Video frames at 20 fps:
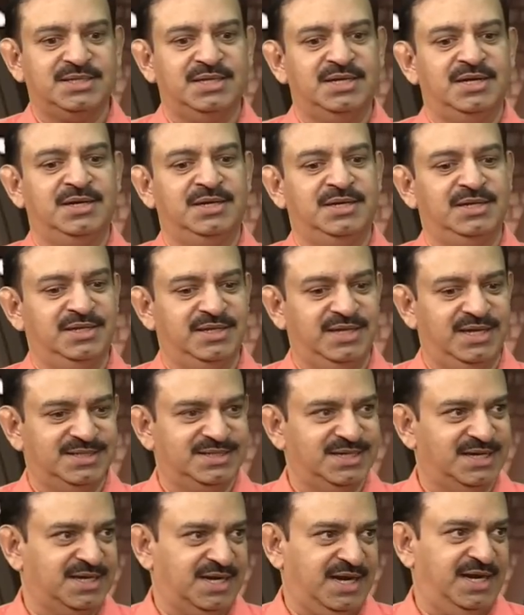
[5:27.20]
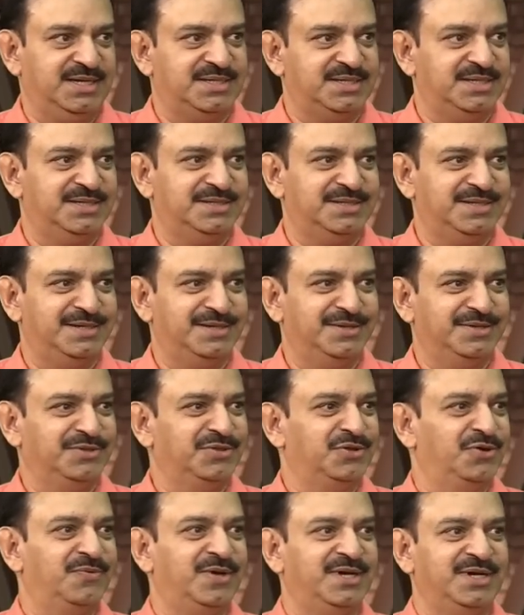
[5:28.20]
and until there is a crisis,
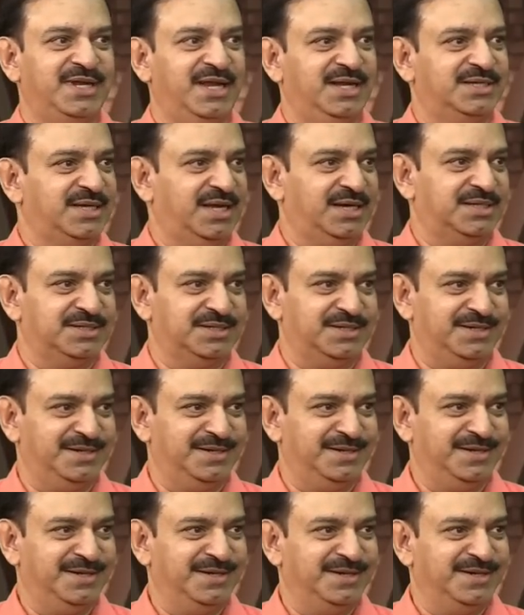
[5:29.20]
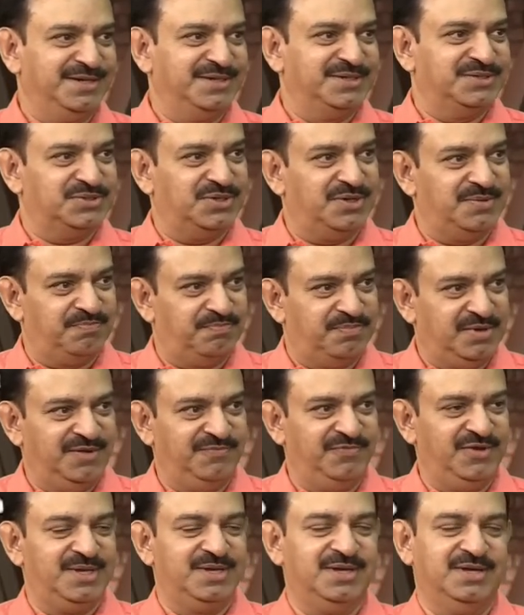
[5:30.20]
no one takes action. So
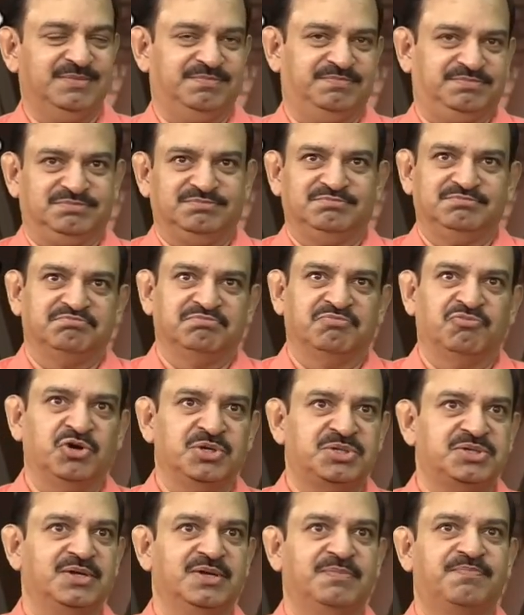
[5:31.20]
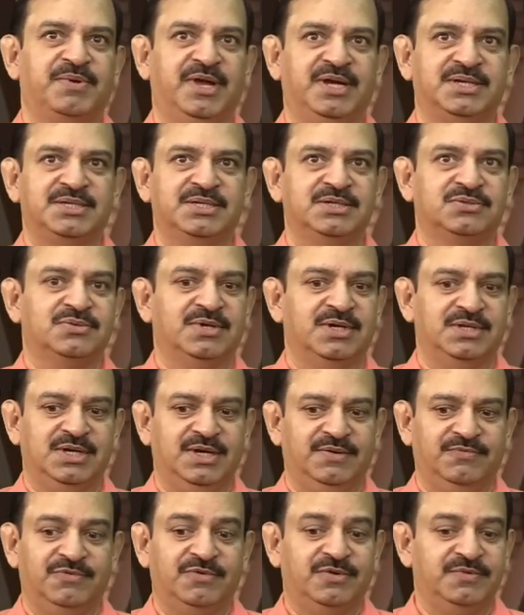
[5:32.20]
uh, most of the patients who are
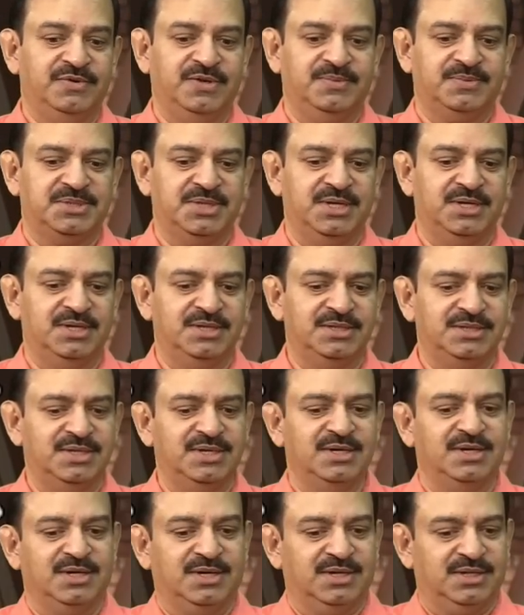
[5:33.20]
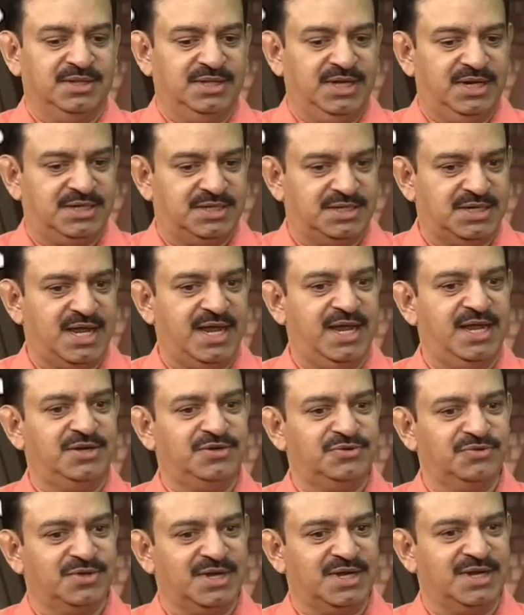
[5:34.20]
there, what we have seen is they try
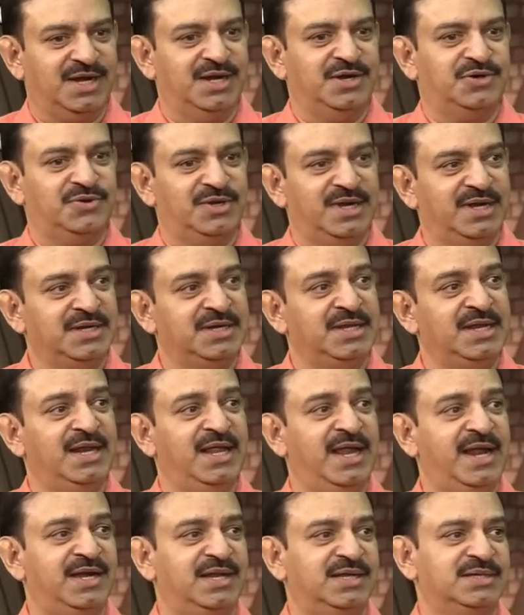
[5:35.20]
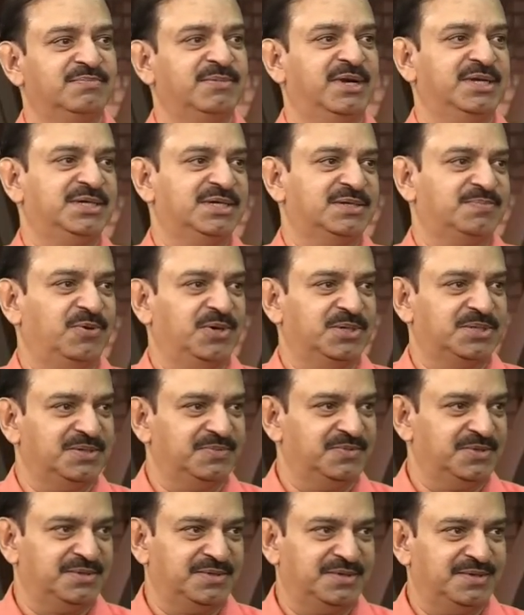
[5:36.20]
to control and delay it as much as possible.